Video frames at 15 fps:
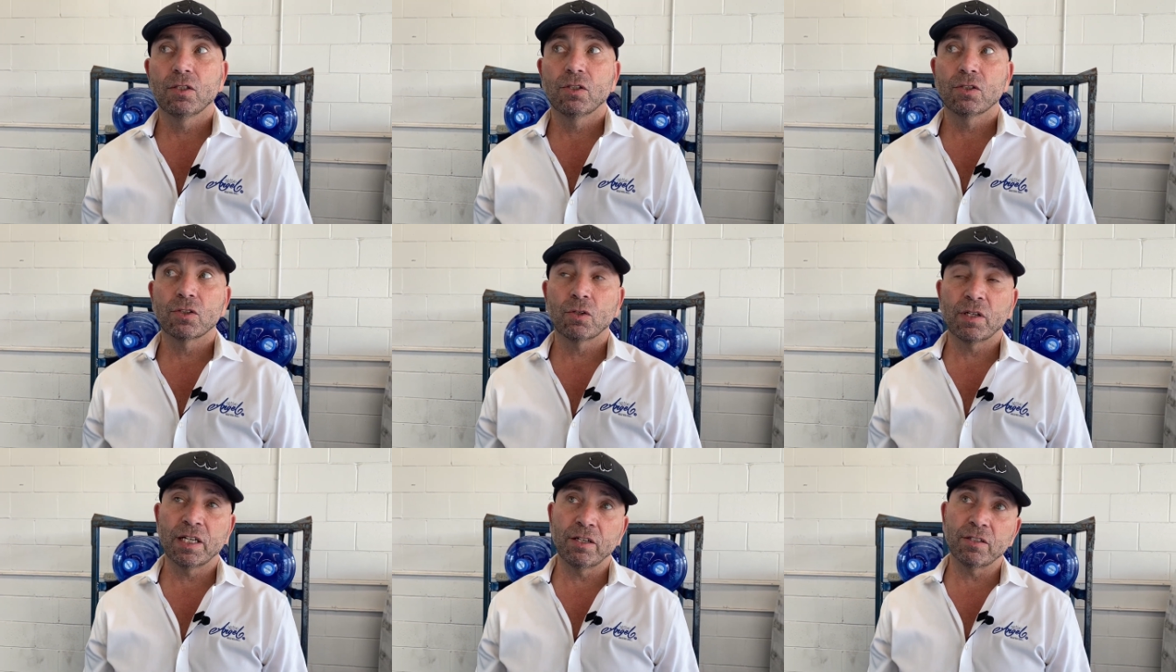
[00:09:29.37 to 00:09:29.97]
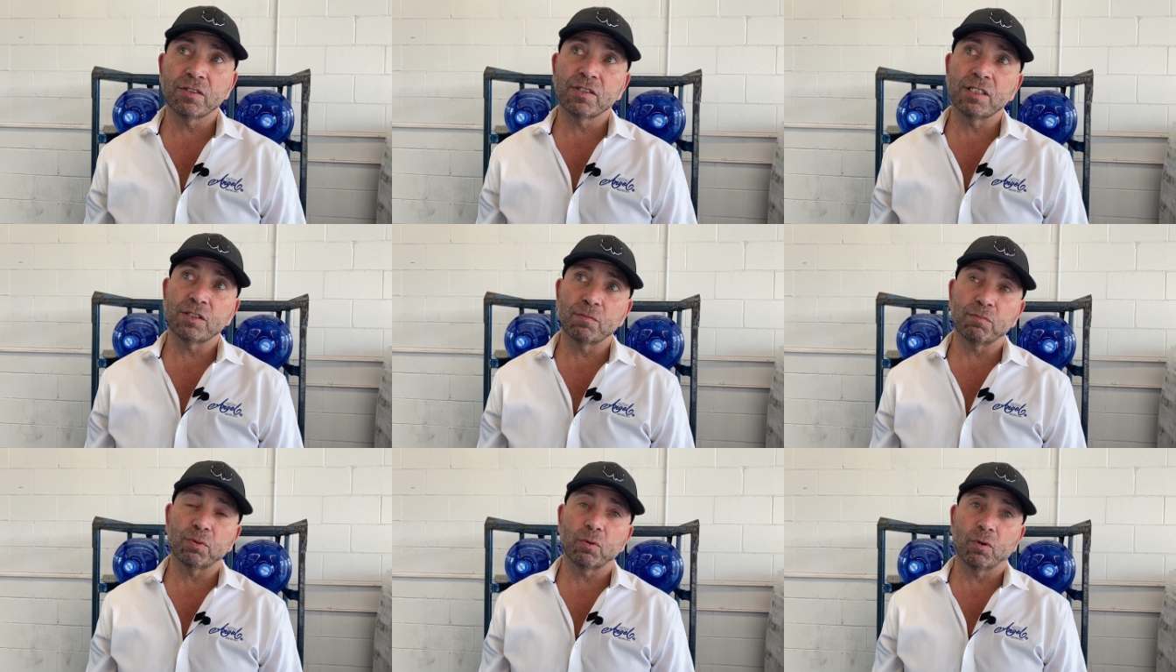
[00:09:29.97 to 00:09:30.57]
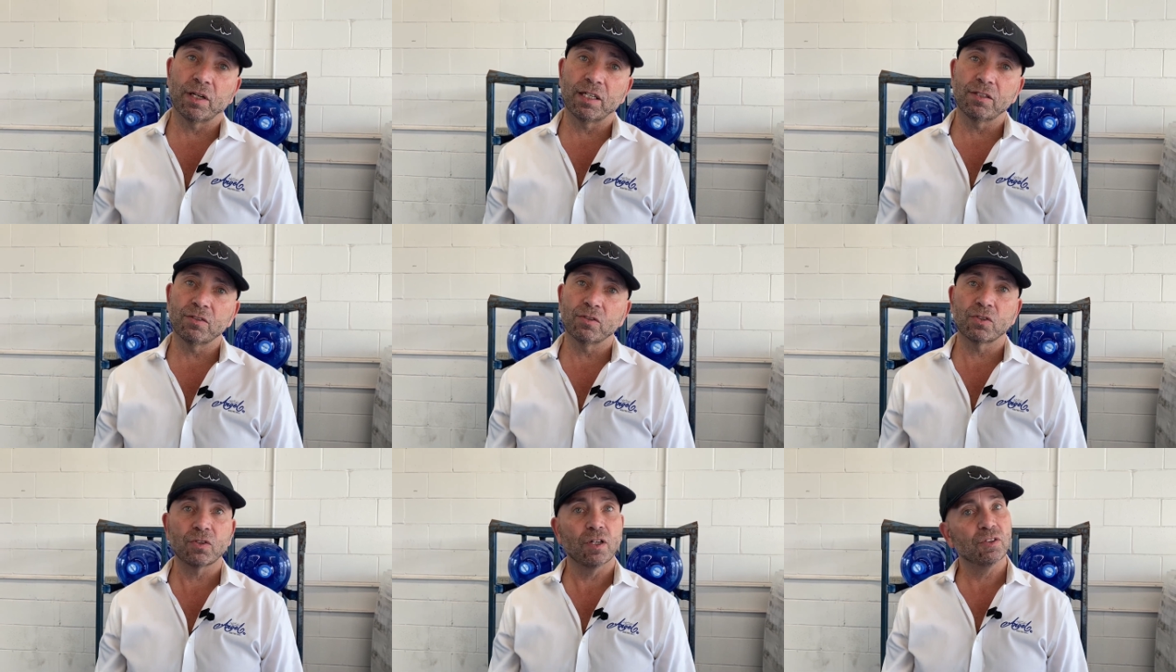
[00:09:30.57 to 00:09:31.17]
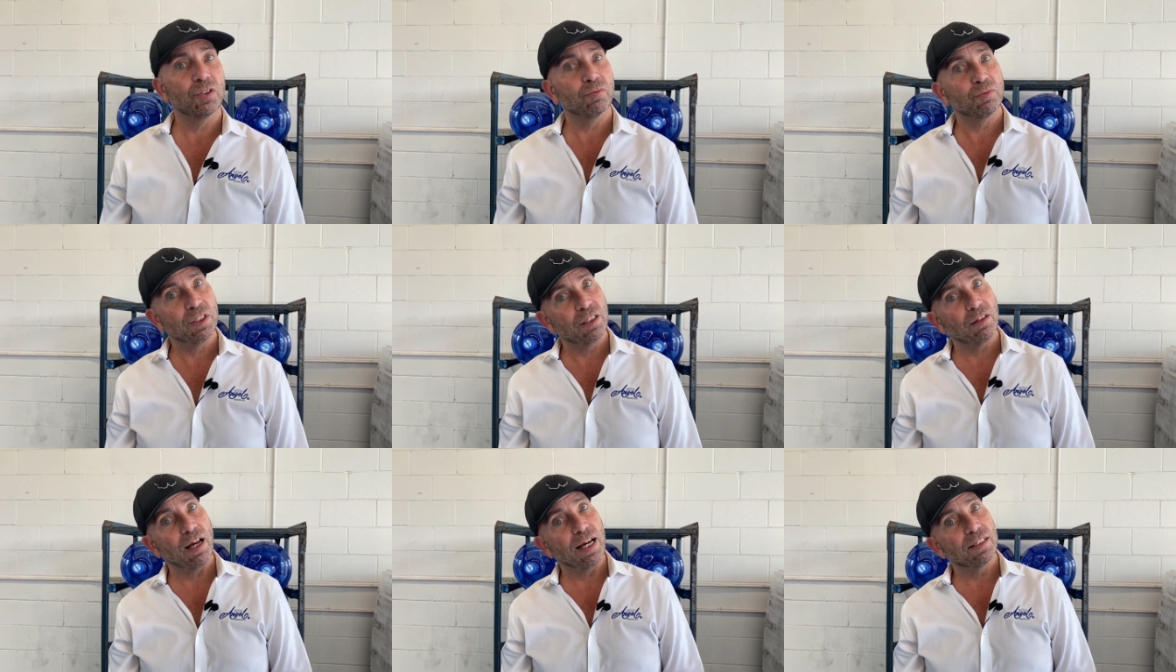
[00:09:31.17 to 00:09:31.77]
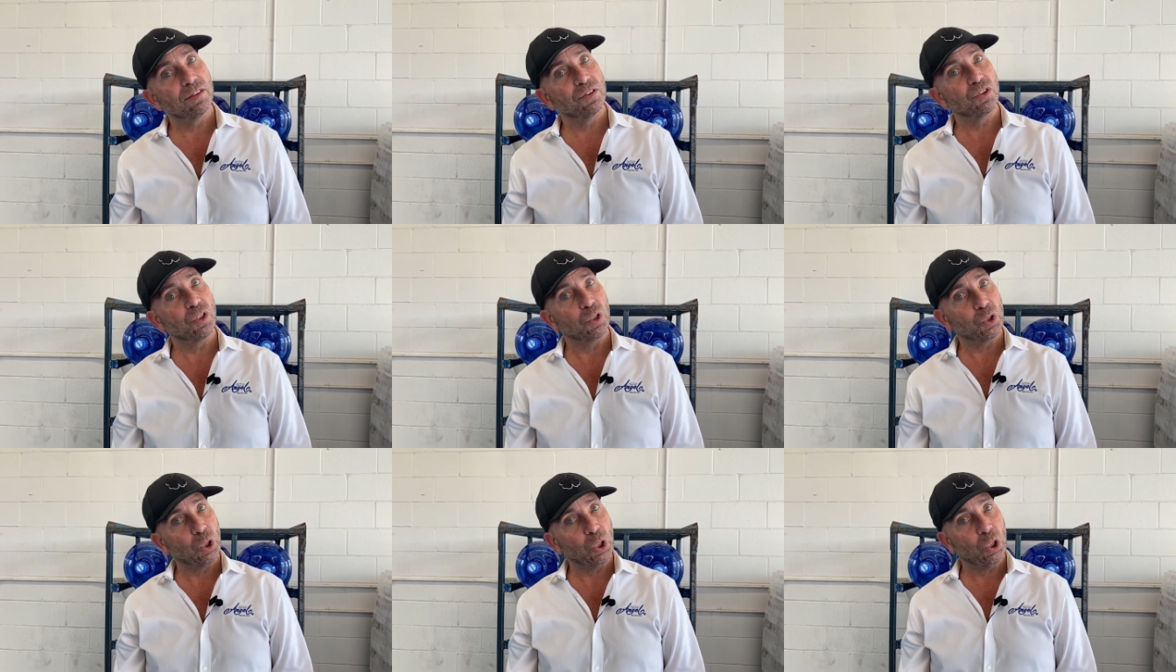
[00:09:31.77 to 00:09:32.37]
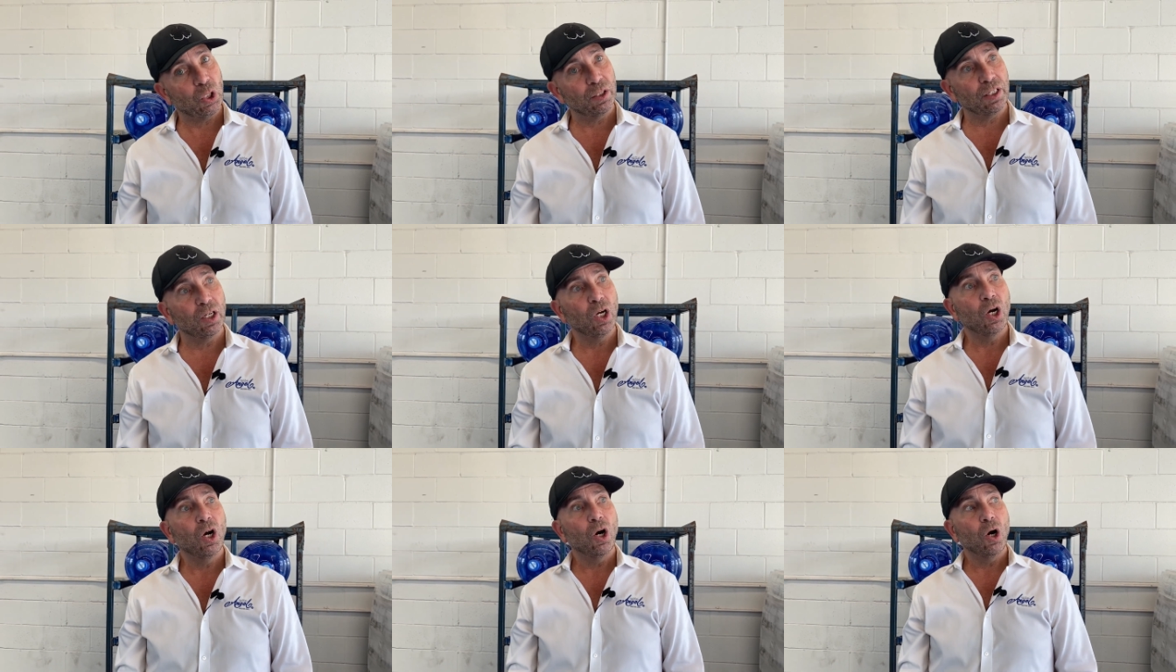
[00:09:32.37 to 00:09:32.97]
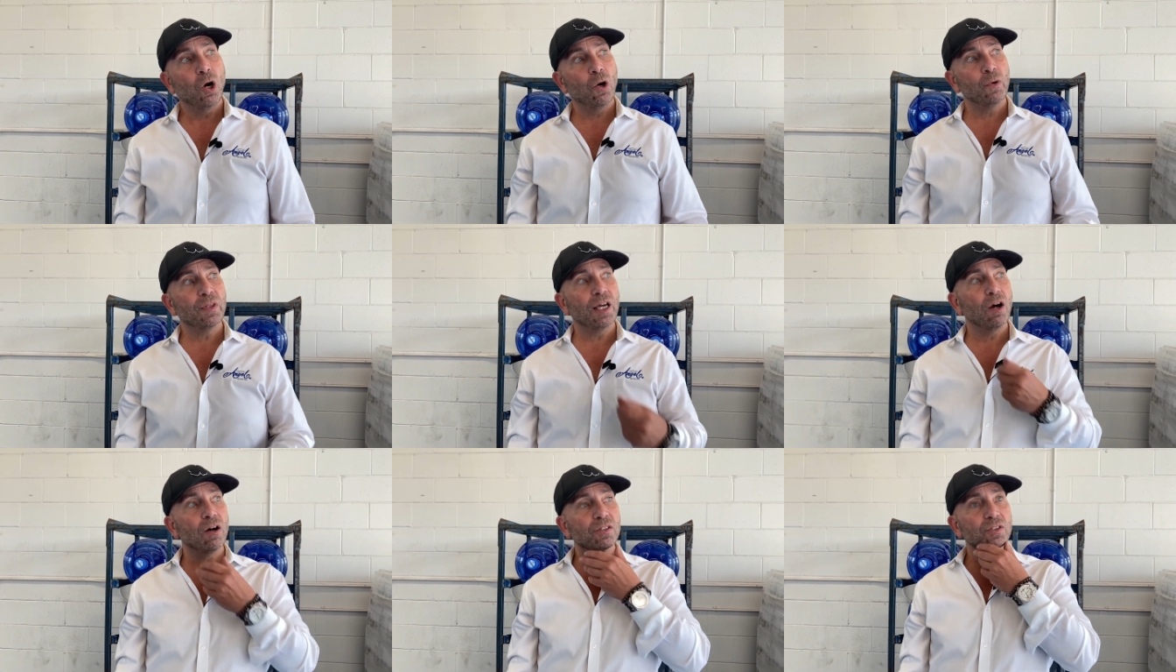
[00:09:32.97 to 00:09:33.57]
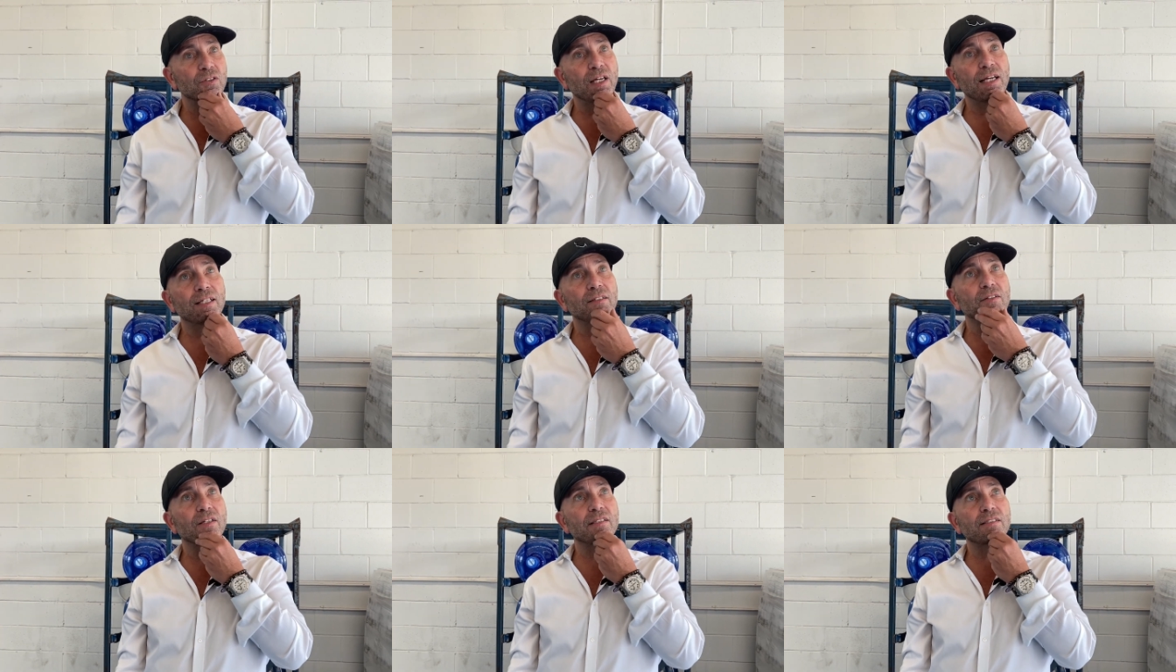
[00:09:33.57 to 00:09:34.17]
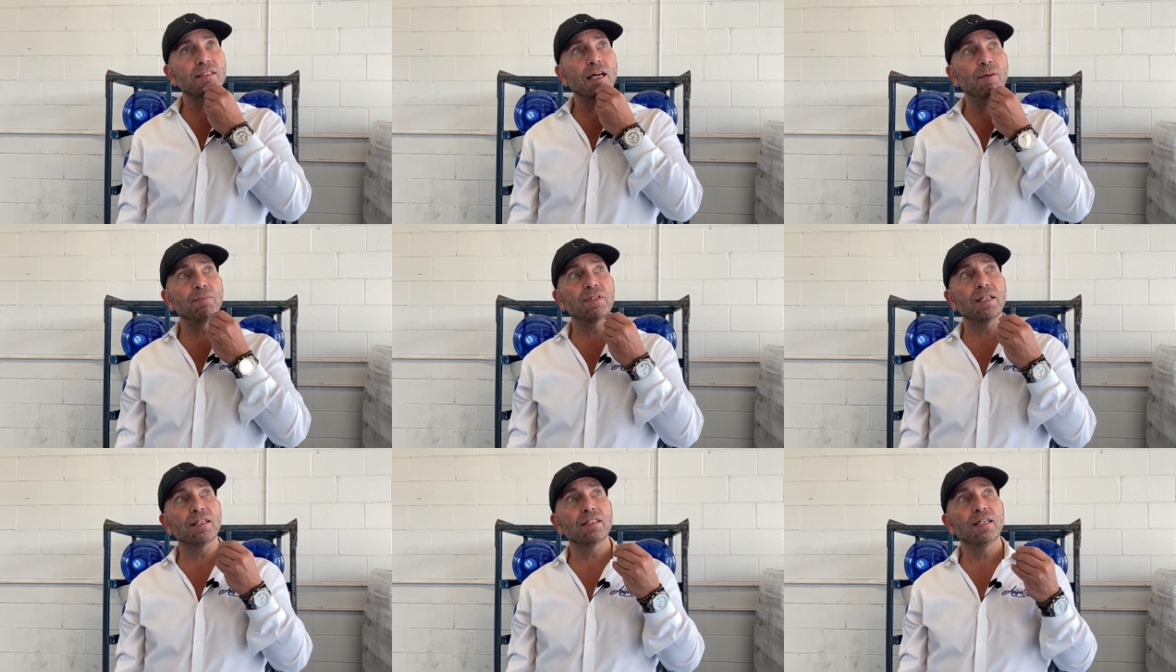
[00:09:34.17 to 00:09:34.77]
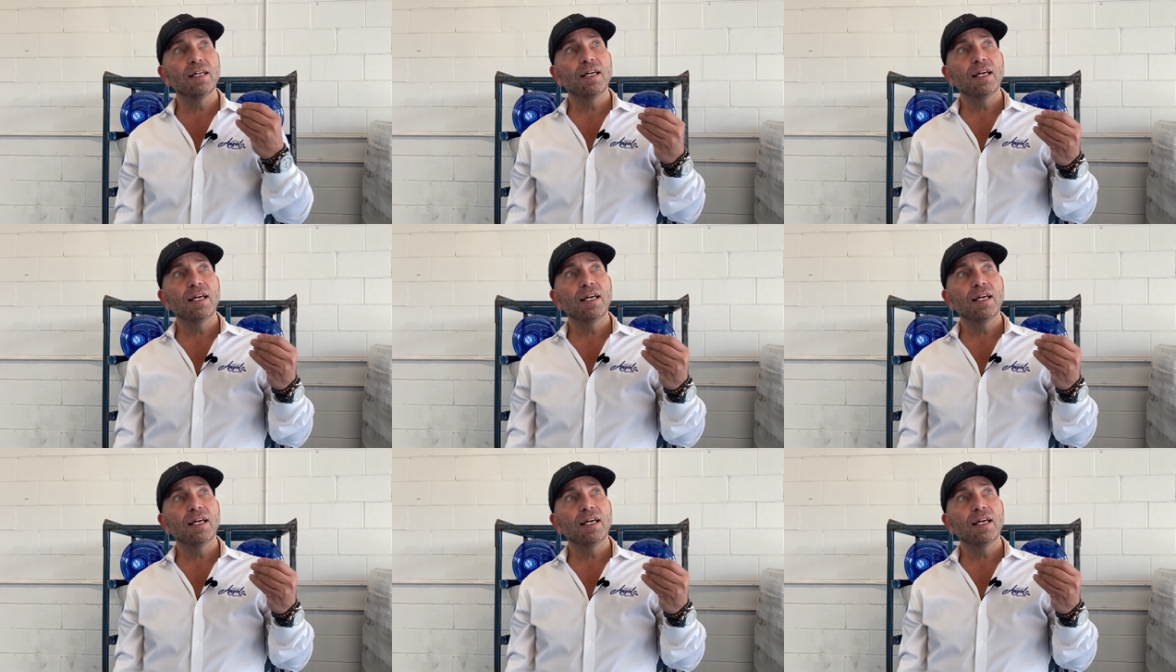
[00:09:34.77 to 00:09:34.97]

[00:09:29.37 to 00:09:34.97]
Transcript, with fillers: So here's these employees who start to realize and start to learn that, oh, they also handle the septic,